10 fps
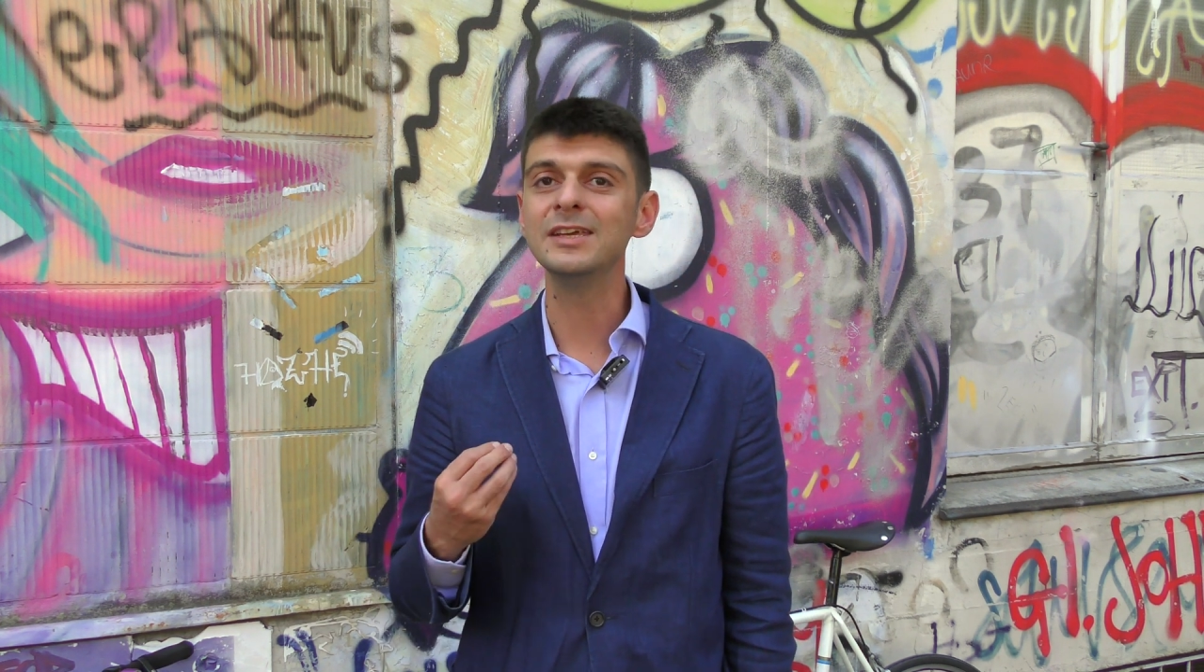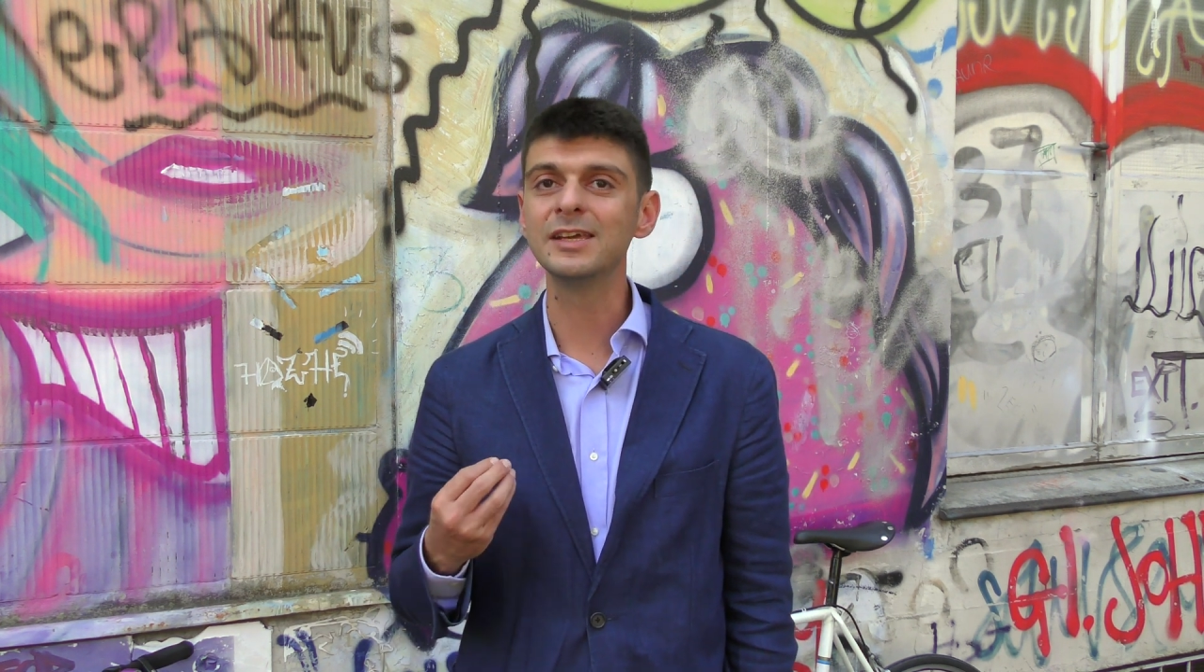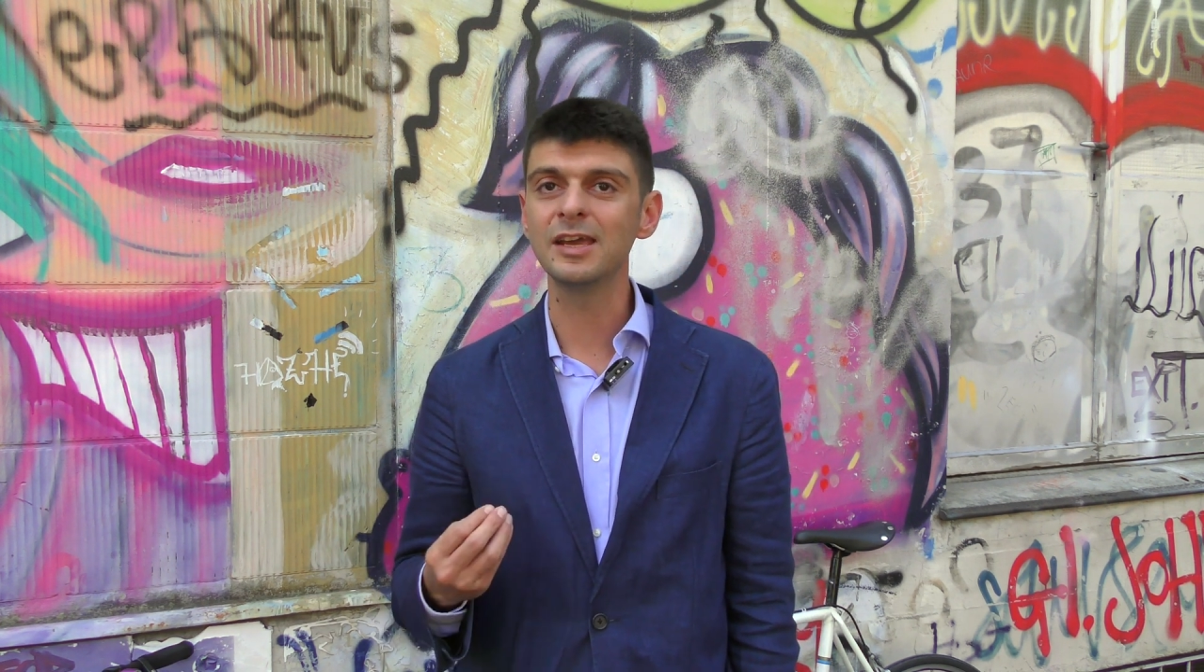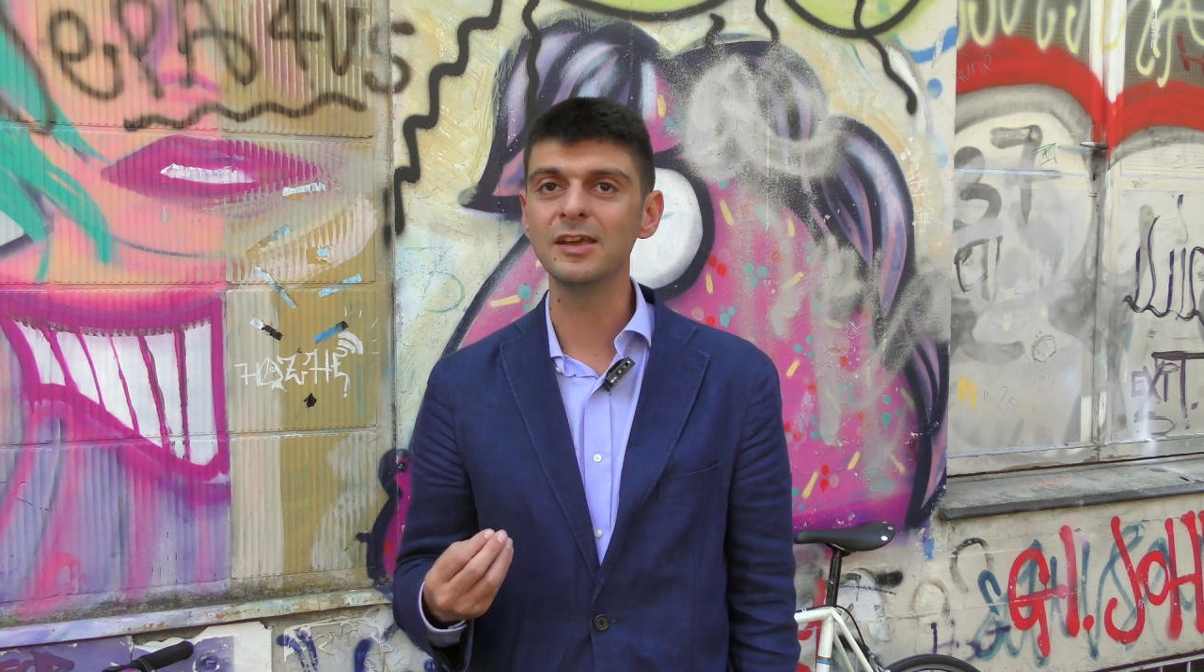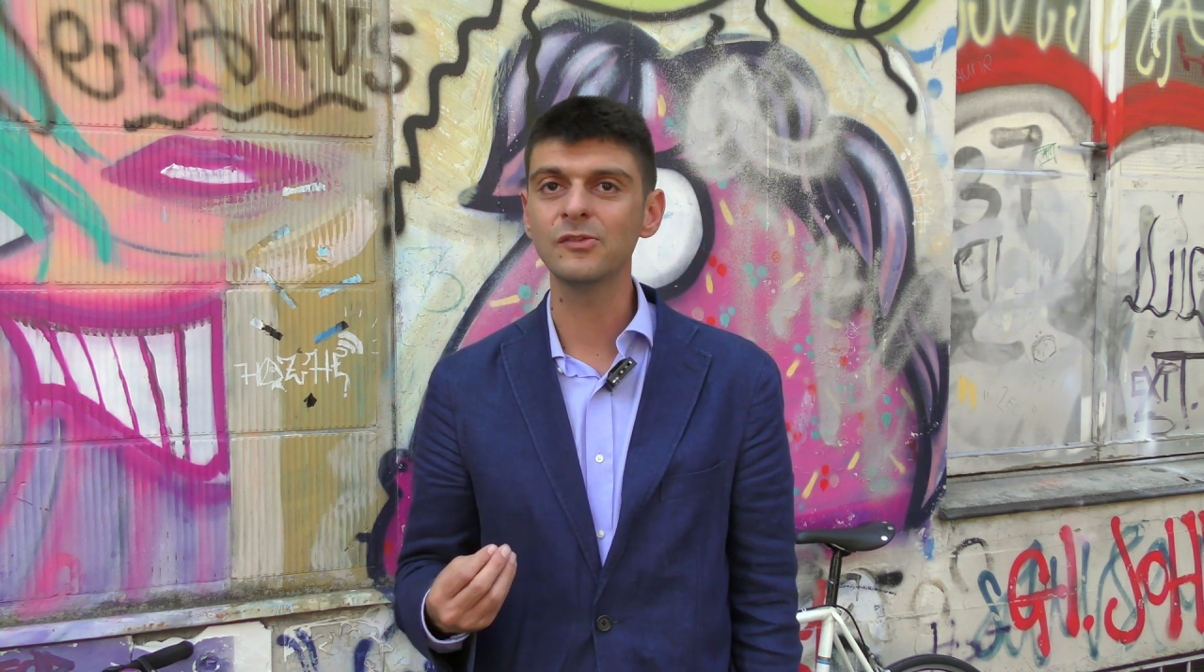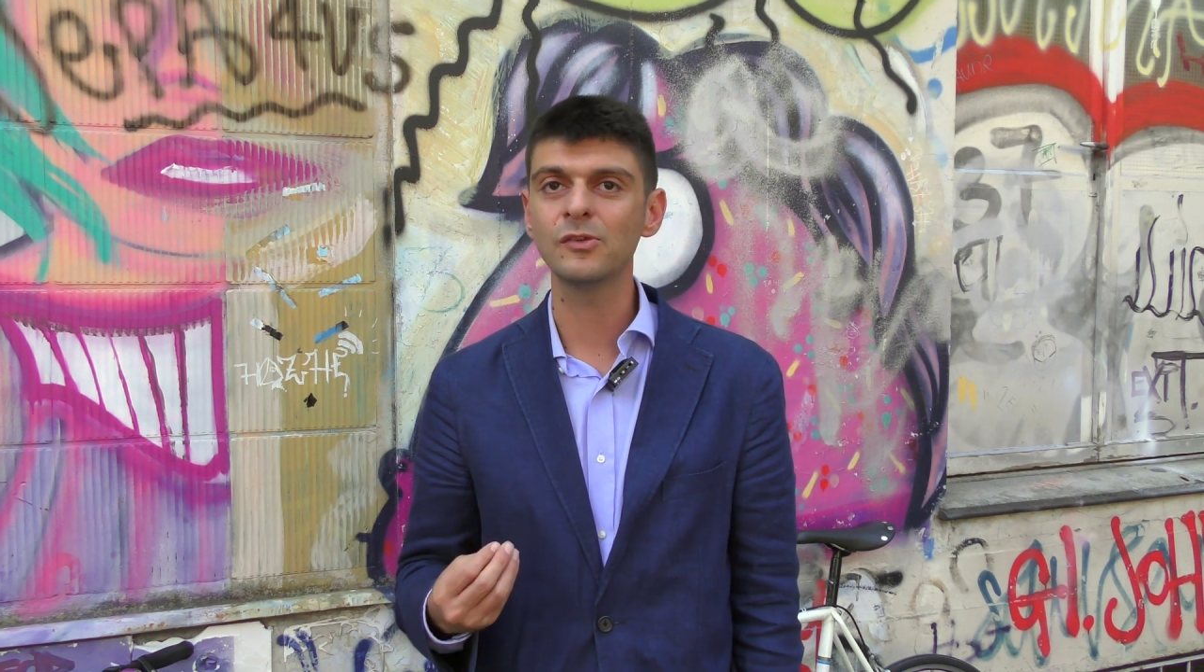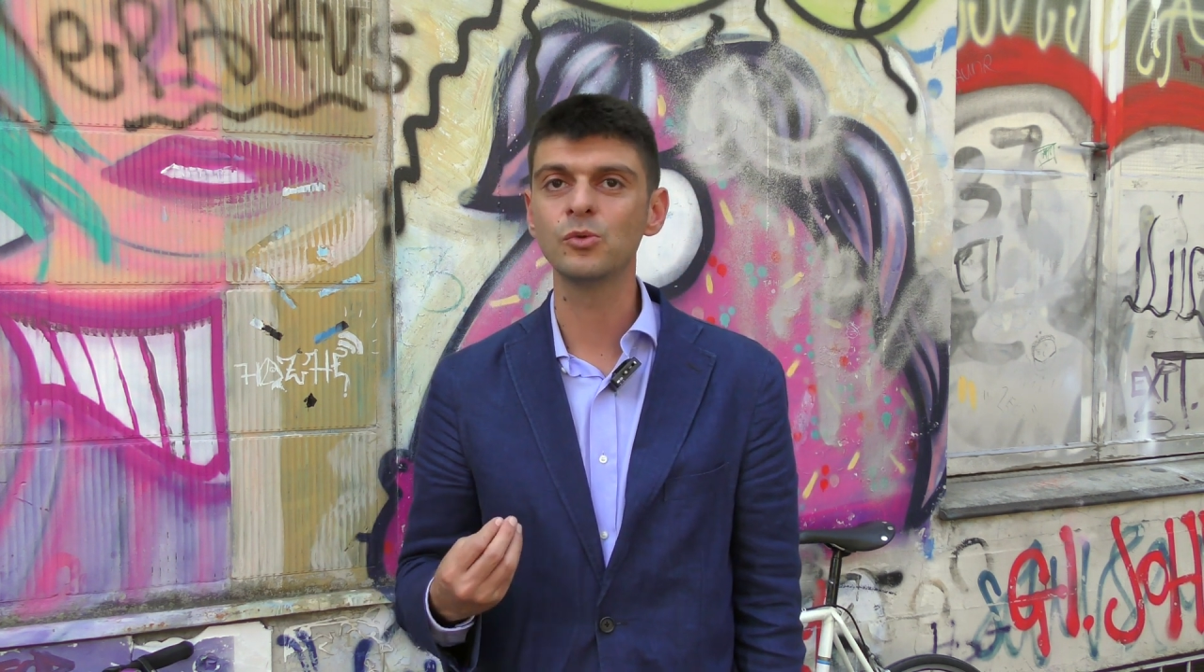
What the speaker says: in case